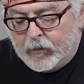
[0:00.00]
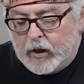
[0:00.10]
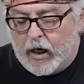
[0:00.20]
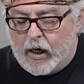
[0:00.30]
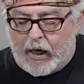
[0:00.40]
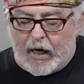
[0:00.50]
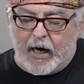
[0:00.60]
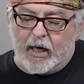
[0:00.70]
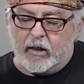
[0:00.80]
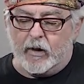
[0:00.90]
Now,
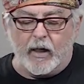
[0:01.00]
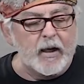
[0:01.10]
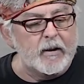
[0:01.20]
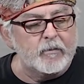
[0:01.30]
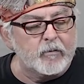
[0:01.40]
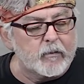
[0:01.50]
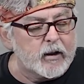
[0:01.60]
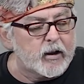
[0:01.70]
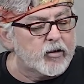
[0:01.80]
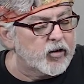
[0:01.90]
I
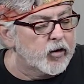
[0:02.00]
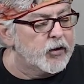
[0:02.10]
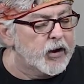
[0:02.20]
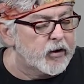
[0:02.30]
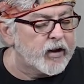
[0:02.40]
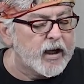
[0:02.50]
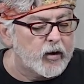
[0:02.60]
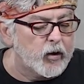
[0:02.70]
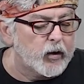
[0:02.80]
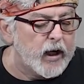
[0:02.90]
consider this, I
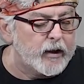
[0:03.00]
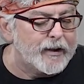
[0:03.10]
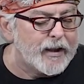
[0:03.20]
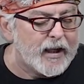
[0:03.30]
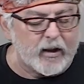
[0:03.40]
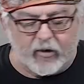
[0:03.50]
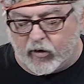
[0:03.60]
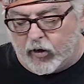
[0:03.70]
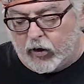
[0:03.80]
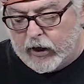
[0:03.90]
don't know, not
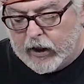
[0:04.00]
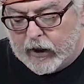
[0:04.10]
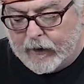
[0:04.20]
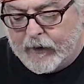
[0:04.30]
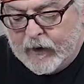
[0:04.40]
necessarily a